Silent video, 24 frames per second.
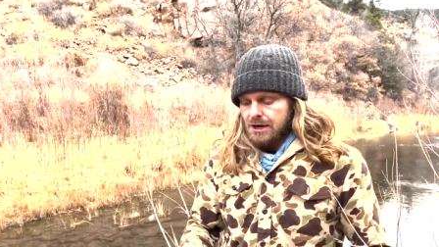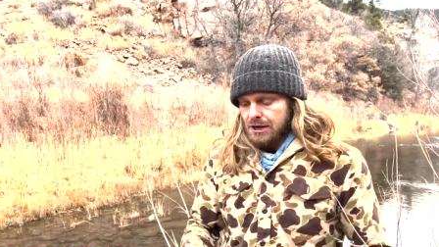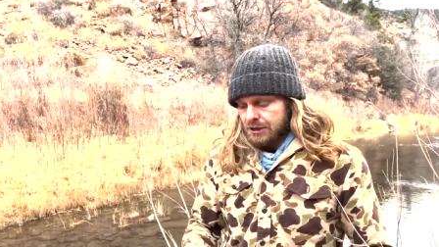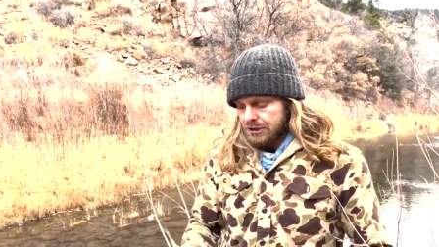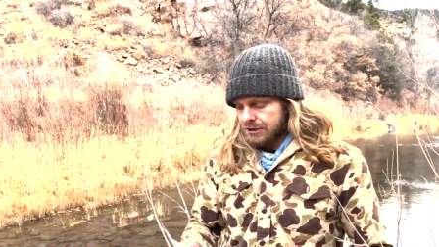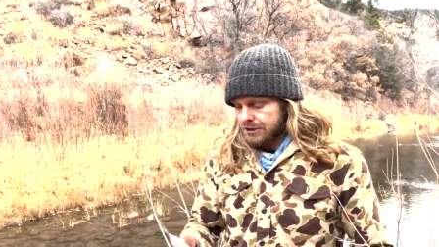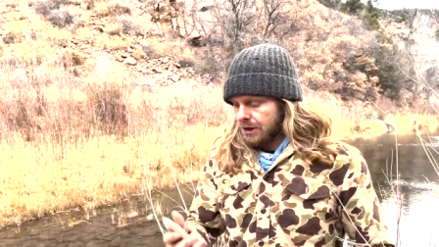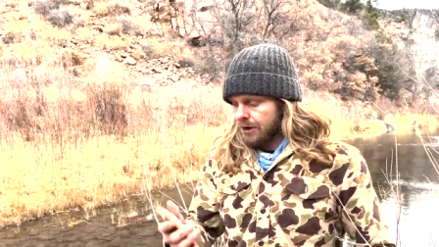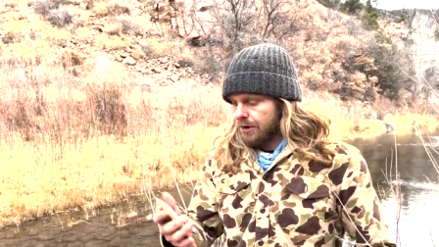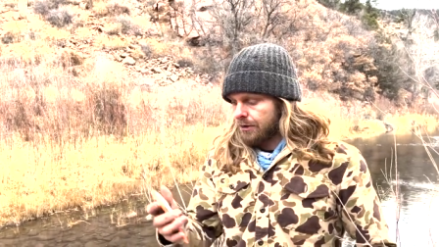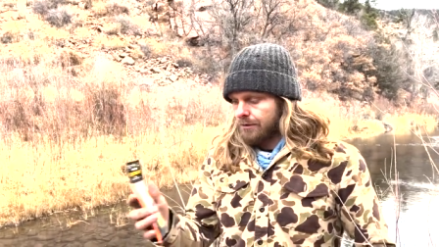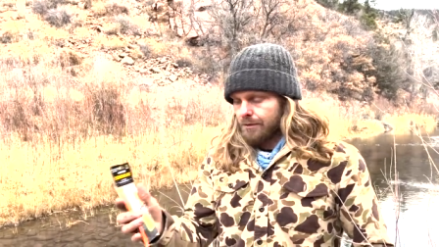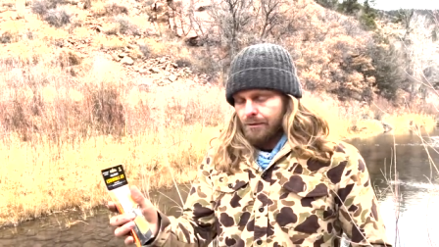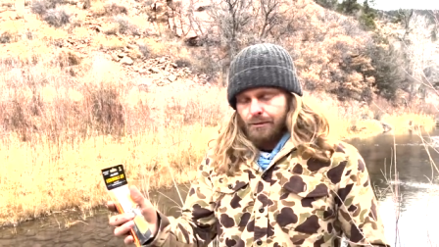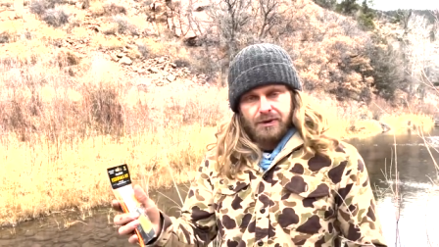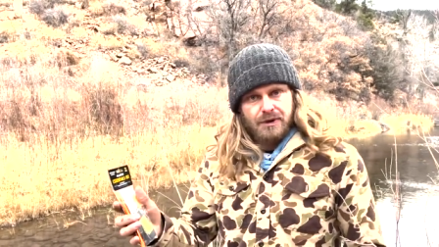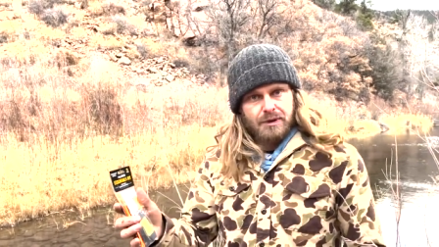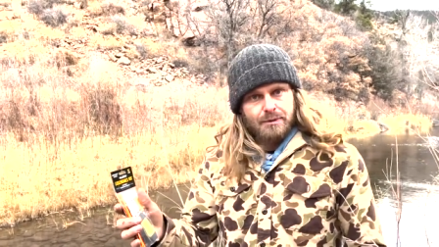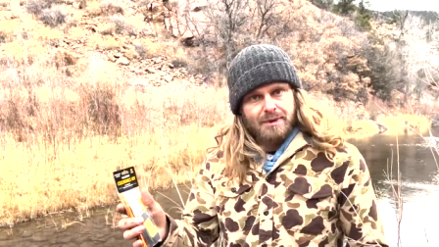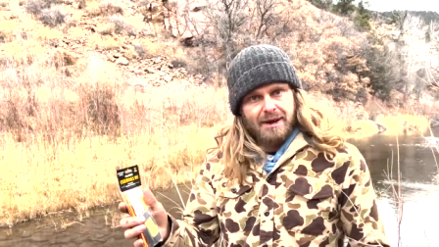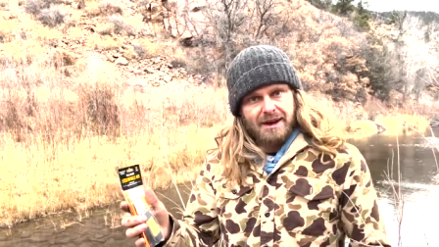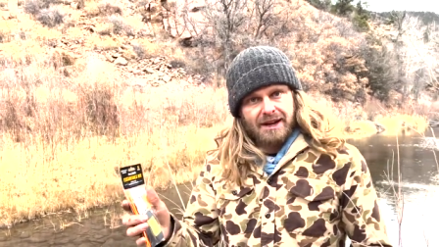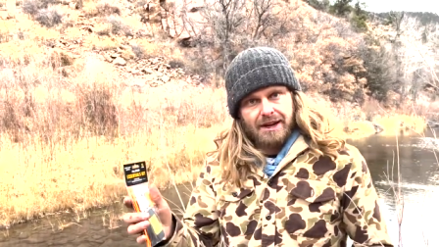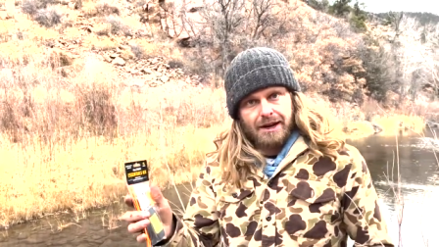So we
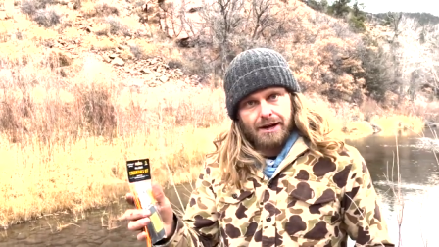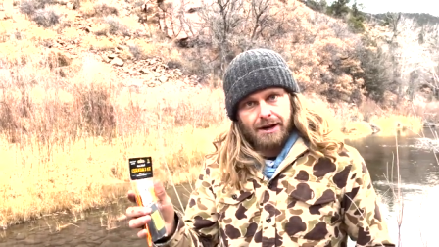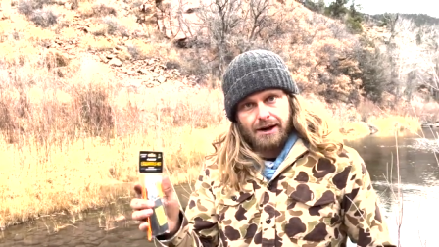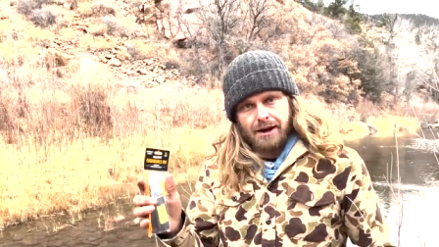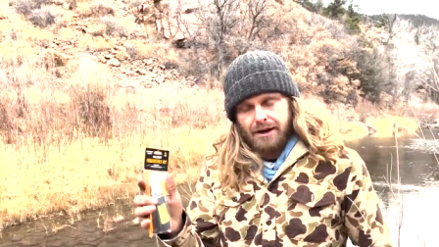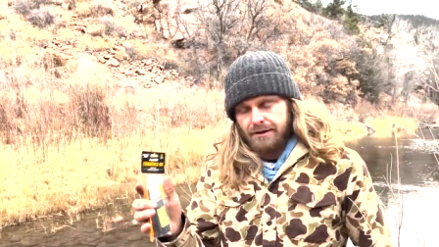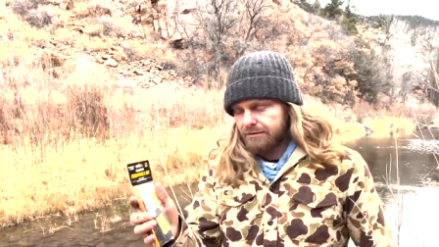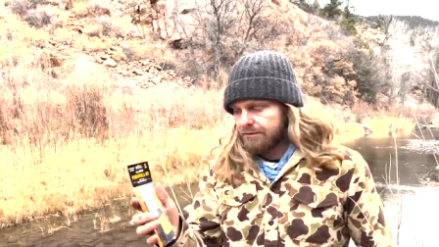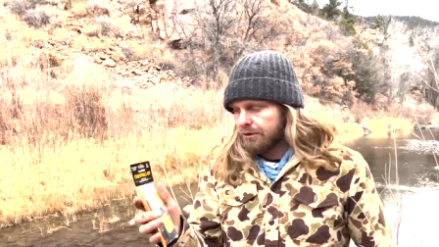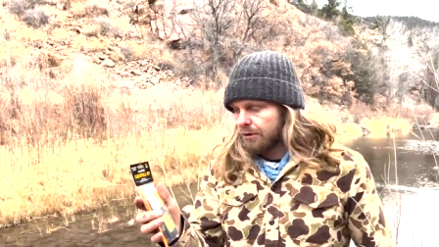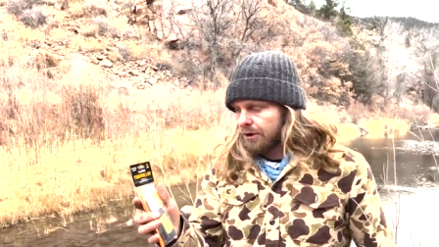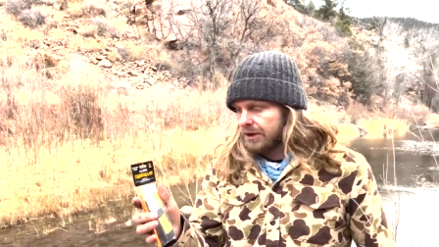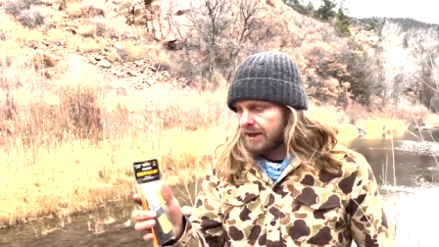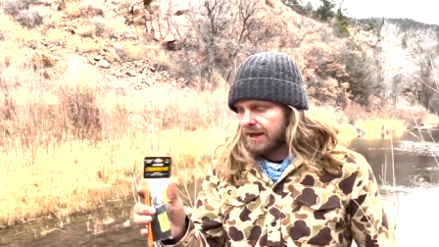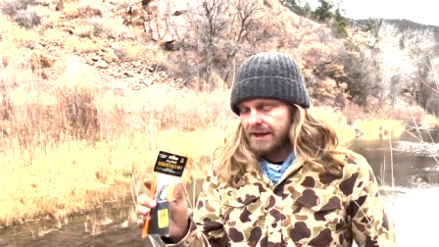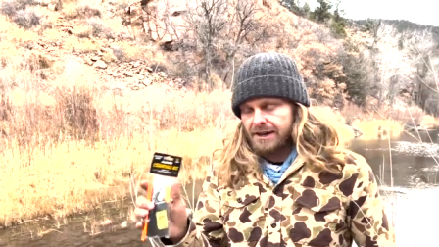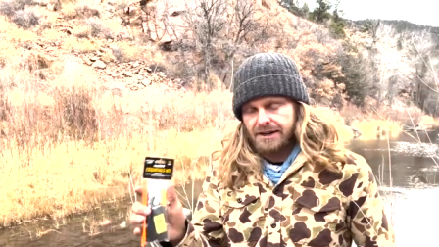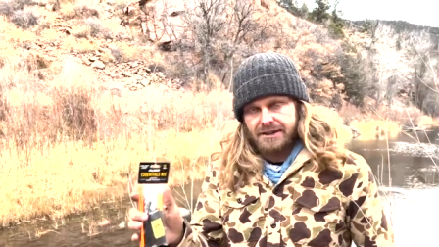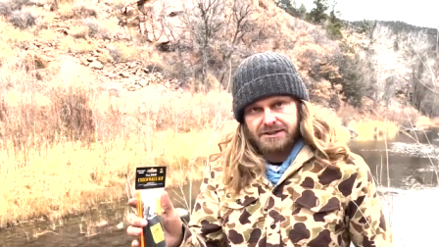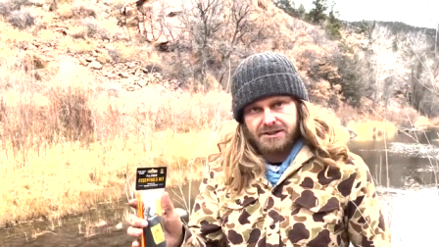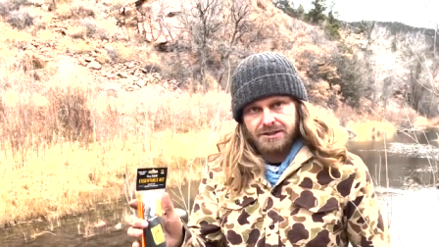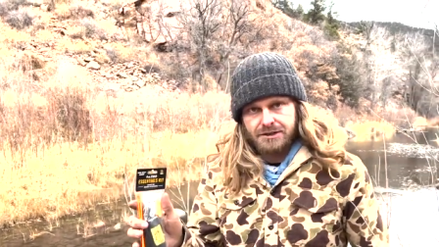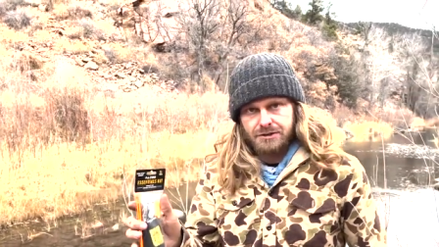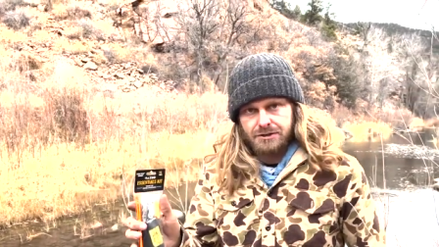do make a, a, full kit, an
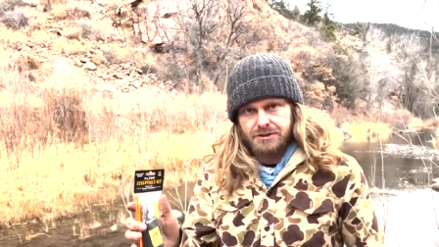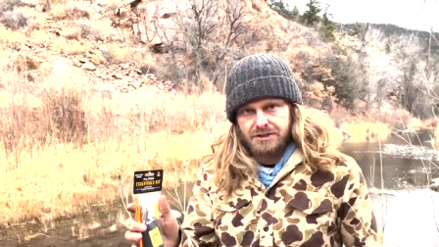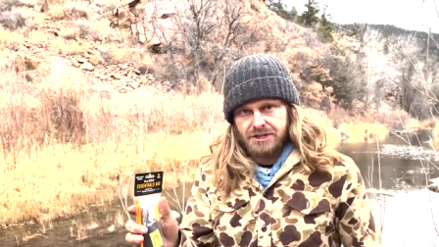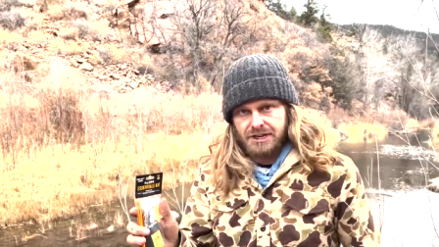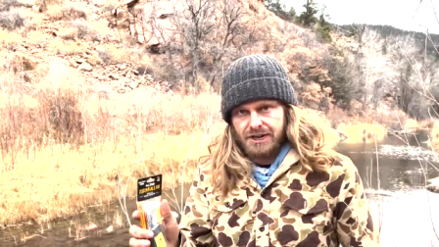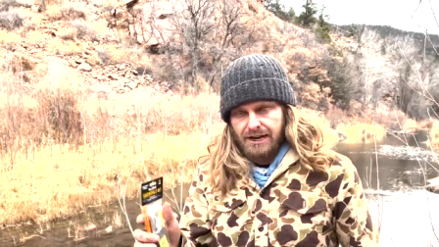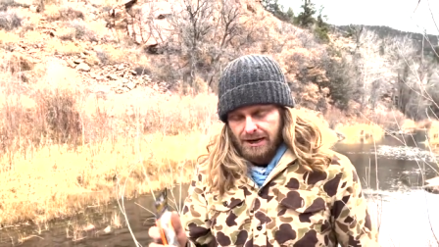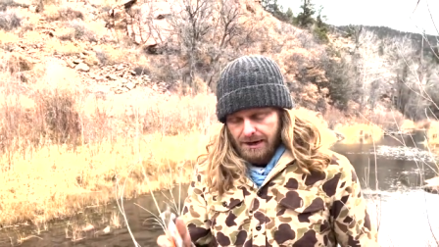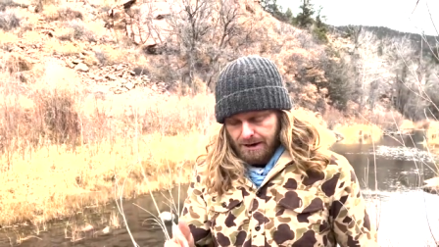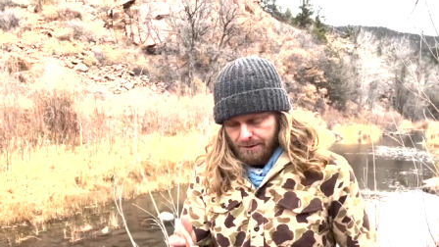essentials kit.